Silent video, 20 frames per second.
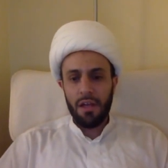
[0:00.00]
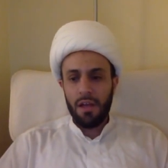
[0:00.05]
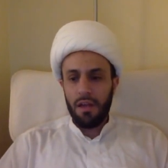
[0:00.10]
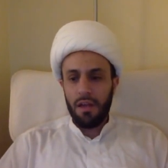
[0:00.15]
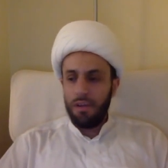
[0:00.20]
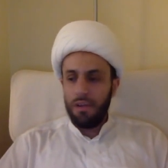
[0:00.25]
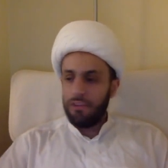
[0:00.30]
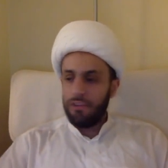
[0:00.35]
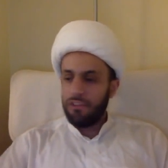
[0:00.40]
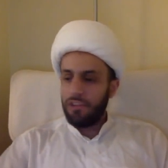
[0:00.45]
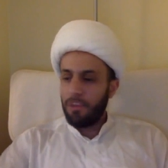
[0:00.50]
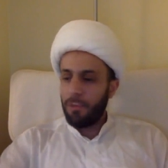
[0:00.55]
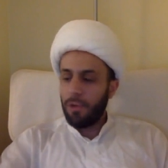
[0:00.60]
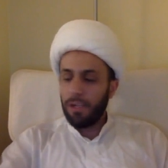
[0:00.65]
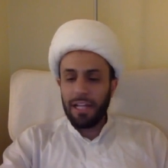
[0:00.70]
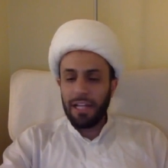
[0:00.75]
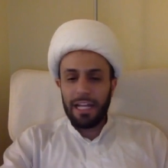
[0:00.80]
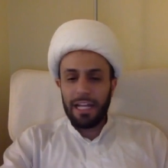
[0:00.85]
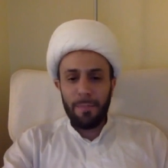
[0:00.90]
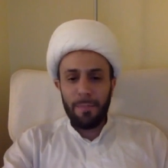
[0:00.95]

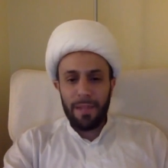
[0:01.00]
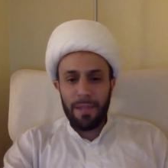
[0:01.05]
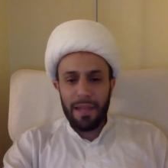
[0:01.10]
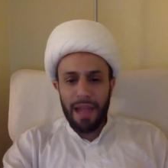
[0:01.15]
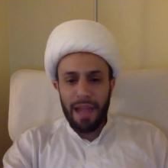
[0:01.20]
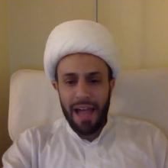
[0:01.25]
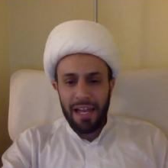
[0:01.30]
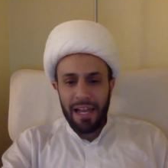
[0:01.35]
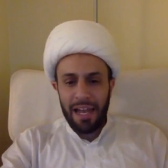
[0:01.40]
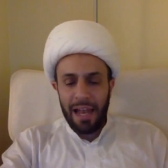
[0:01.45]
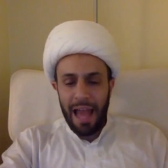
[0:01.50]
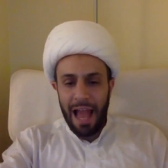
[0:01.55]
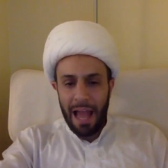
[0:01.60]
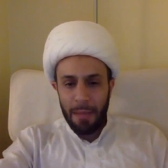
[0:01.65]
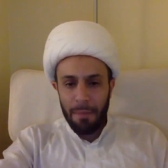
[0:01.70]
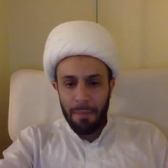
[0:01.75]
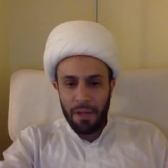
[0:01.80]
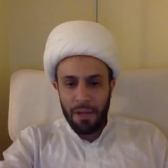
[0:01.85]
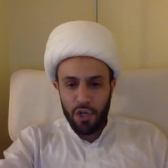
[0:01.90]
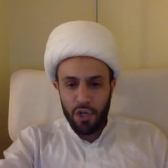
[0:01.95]
Someone like Bilal
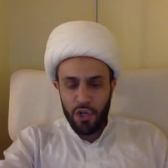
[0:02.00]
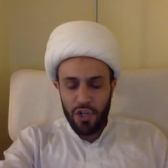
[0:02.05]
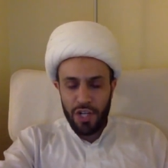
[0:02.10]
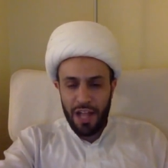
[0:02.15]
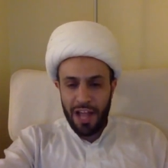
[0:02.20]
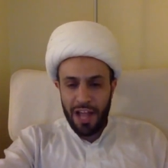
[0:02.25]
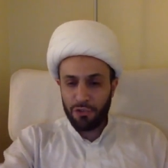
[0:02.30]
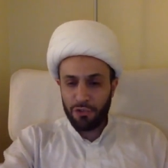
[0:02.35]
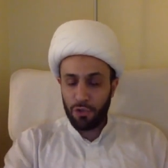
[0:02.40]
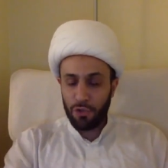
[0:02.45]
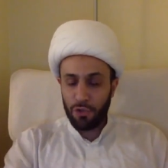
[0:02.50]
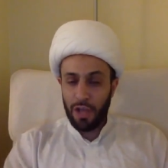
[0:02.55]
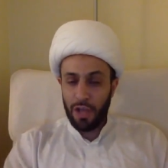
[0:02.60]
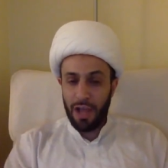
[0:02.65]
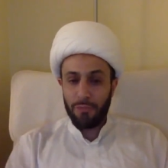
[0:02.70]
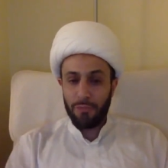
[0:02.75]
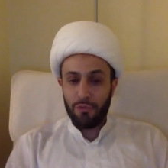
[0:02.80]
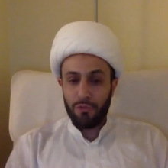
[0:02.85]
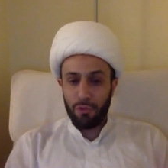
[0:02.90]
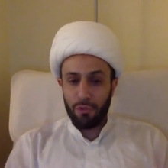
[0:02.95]
al-Habashi has to
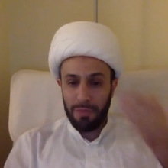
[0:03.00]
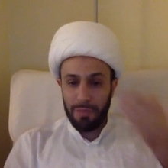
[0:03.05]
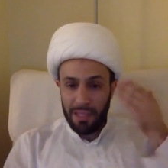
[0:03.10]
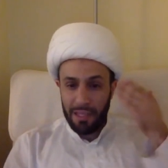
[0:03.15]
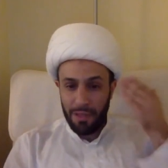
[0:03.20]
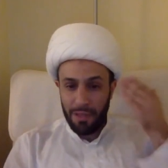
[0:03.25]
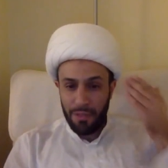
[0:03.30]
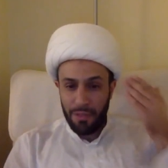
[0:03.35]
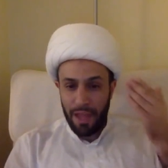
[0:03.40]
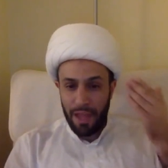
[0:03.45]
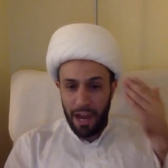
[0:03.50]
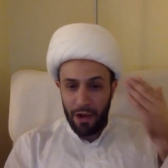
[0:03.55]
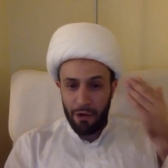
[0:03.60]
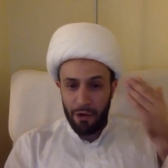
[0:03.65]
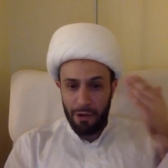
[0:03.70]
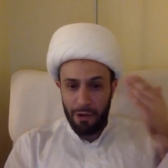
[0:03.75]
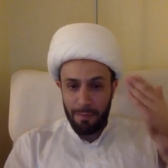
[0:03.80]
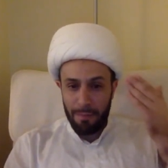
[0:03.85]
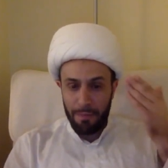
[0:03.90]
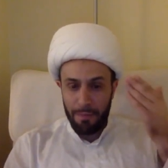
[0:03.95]
come to me, the
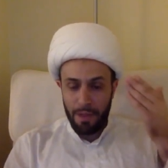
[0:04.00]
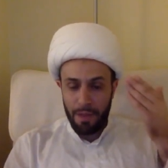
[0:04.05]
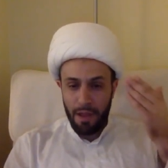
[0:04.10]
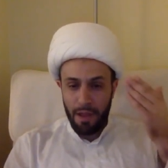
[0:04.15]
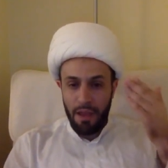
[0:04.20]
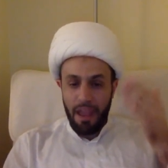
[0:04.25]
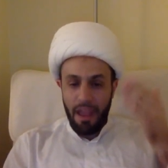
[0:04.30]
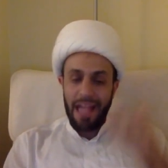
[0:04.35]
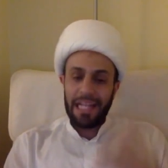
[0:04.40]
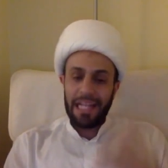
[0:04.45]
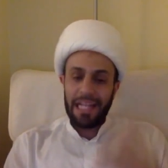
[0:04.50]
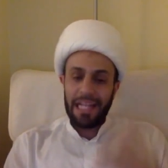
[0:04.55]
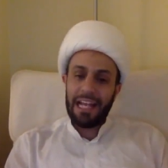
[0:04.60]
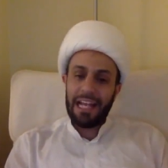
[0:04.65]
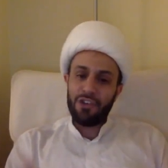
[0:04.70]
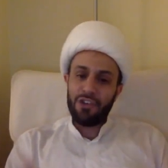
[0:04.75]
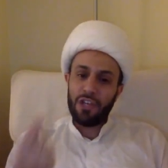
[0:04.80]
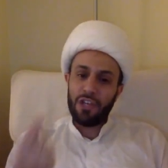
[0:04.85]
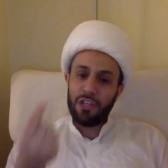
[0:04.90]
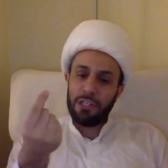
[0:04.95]
Arab, and he
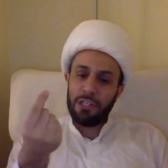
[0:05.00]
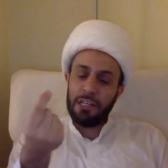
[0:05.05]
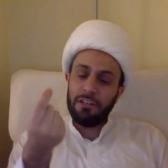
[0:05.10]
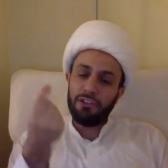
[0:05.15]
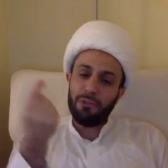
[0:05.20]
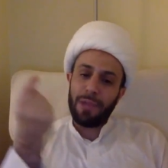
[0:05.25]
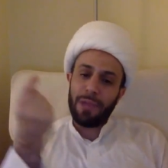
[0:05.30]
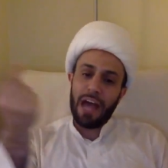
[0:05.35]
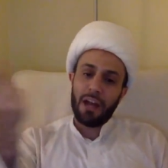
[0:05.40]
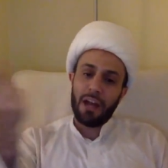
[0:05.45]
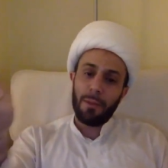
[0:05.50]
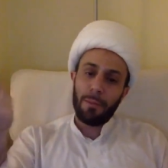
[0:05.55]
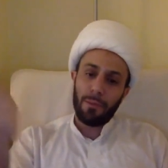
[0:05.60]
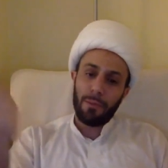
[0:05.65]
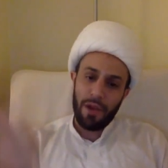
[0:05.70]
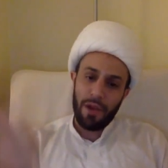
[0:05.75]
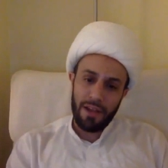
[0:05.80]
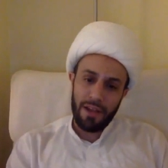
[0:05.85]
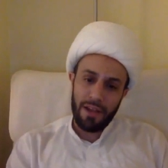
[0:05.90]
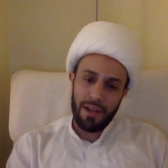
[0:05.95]
has to teach me how to
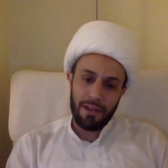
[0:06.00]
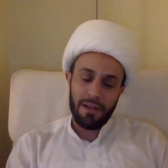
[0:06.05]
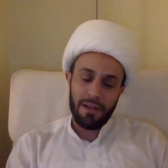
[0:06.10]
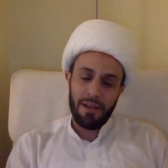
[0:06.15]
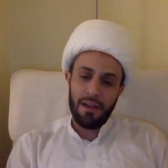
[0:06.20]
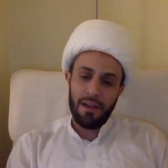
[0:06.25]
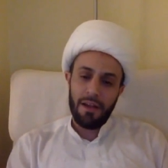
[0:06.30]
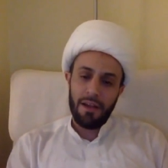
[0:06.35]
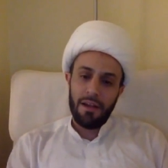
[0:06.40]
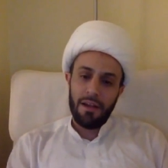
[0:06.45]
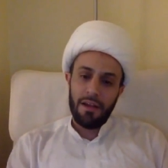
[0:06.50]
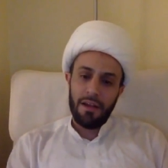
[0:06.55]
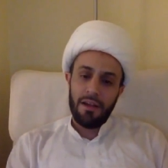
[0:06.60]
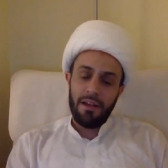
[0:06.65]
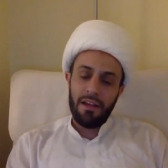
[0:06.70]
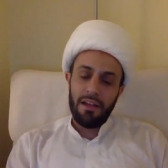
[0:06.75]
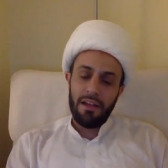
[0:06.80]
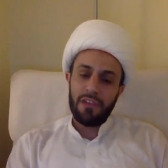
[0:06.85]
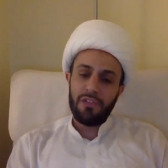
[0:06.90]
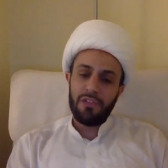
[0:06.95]
pray.
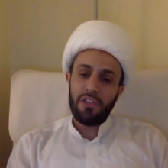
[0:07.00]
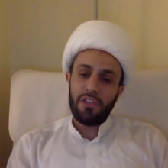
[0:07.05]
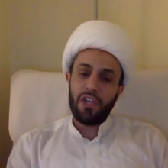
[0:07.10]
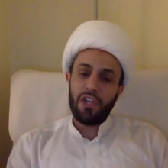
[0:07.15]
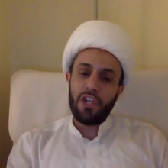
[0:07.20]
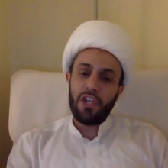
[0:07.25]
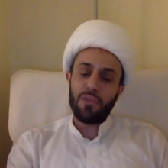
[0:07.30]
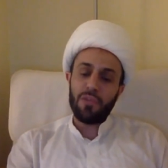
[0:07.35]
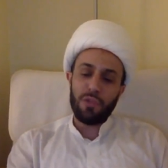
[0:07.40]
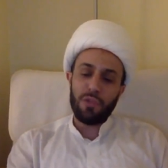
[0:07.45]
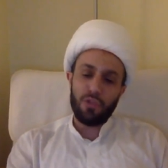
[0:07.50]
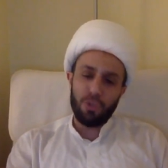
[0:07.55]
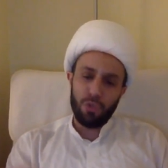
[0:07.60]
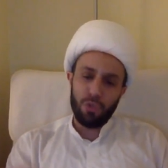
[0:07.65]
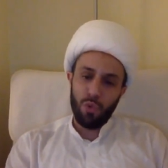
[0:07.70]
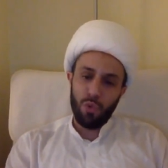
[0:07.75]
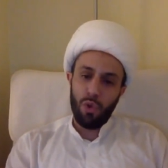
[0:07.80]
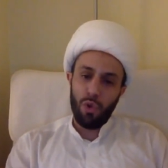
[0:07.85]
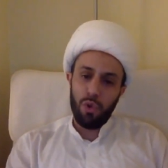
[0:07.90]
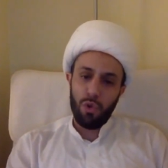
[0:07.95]
He has to teach me to
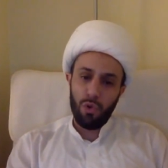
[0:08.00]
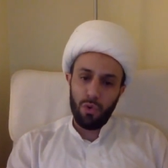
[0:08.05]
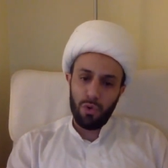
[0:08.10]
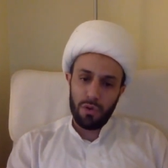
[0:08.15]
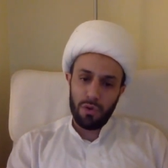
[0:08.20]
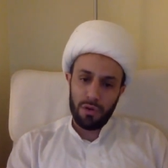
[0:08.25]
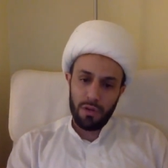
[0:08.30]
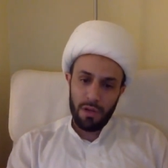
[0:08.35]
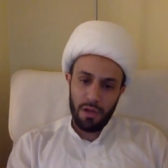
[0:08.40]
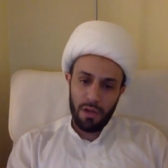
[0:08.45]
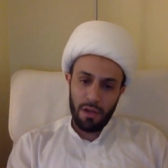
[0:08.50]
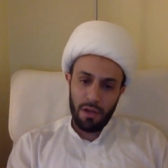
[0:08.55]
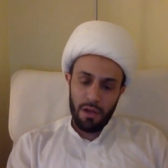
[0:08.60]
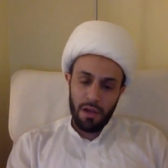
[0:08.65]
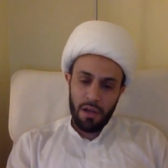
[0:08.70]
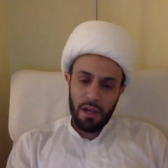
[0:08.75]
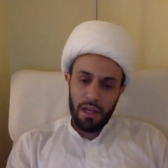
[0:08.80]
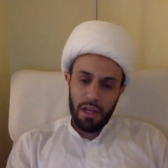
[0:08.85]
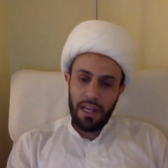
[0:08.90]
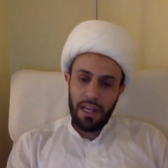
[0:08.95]
do wudu.
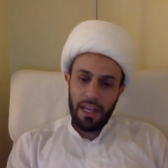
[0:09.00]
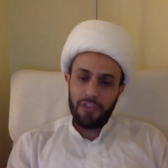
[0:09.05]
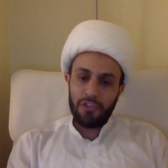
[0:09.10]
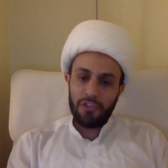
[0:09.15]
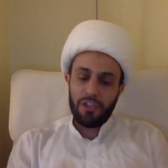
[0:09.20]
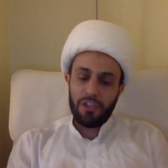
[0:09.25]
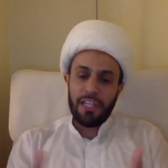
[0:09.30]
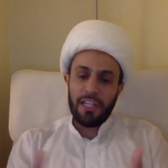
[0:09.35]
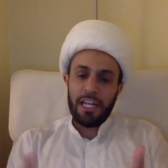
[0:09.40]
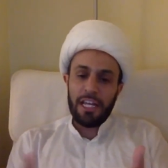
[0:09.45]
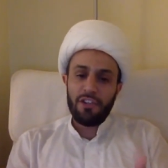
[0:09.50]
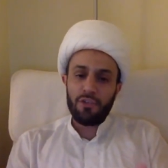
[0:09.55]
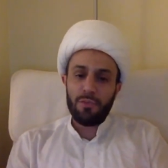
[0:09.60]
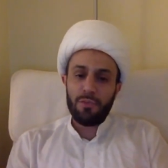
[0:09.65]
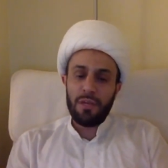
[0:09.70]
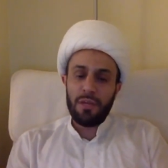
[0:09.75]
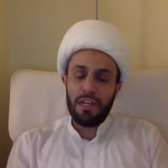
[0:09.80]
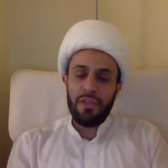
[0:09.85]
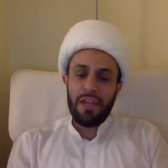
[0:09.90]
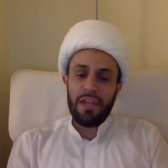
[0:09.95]
He has to
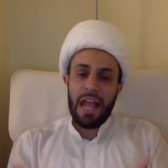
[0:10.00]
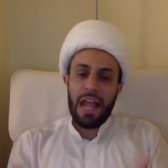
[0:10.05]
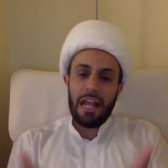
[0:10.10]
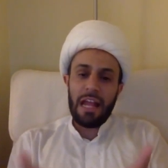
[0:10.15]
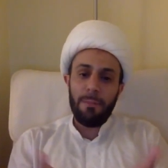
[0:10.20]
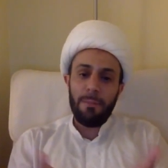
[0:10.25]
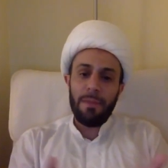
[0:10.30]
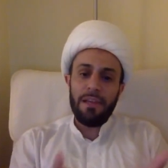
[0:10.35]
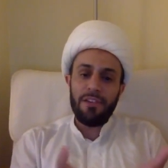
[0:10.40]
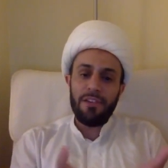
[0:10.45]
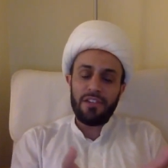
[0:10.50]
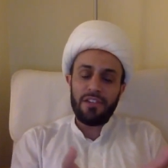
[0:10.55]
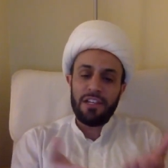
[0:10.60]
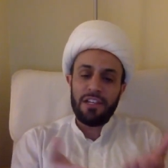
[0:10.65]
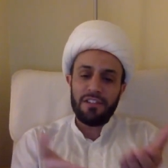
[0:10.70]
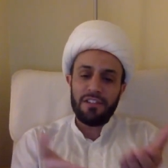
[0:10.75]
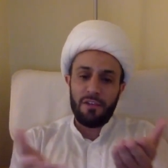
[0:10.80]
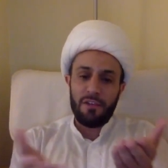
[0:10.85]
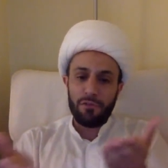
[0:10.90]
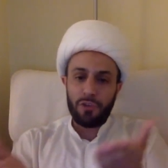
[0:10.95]
teach me the
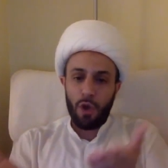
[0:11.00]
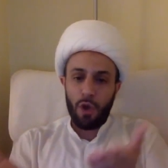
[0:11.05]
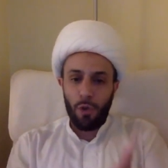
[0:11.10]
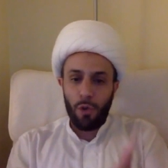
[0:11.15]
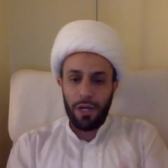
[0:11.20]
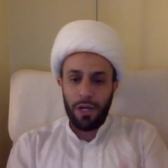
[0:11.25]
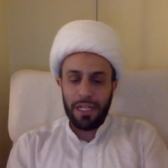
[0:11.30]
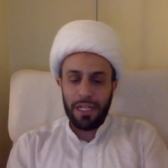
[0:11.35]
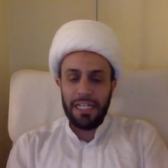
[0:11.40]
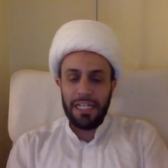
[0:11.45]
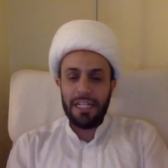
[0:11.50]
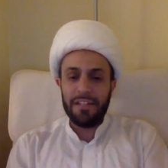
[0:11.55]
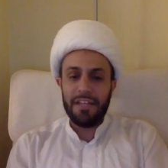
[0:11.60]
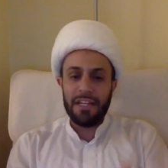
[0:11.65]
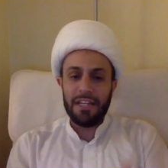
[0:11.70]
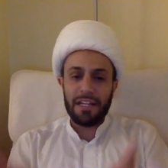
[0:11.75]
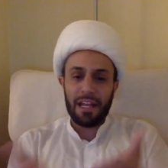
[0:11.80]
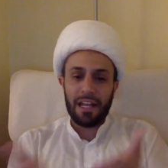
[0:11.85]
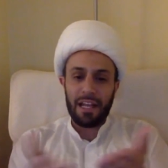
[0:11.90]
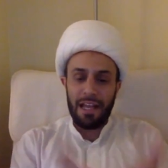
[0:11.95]
ABCs of Tawheed
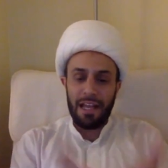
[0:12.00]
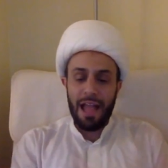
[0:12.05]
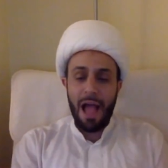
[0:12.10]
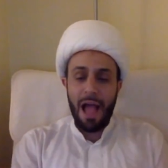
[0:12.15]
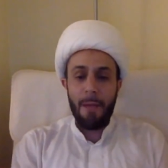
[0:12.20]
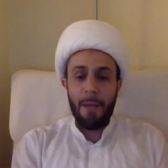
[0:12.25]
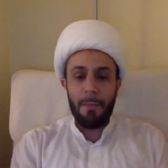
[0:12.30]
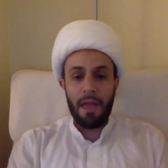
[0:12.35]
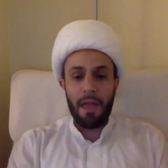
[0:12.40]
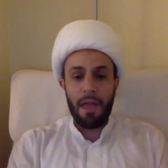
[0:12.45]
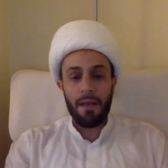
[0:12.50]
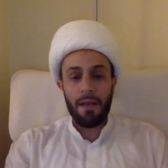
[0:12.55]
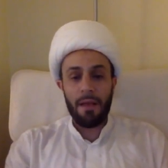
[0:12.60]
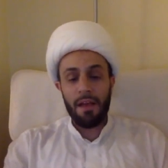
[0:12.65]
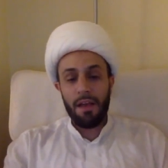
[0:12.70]
and Qiyamah.